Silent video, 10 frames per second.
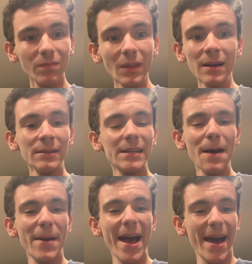It's
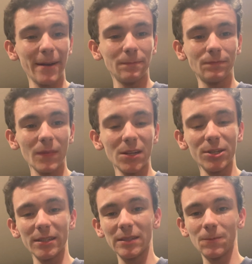not bad. It's
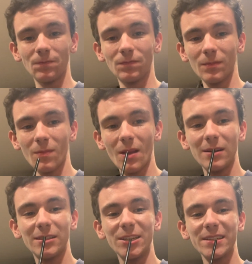
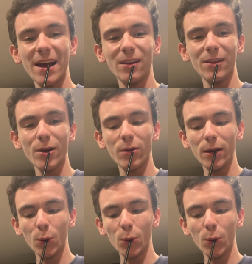just kind of liquid.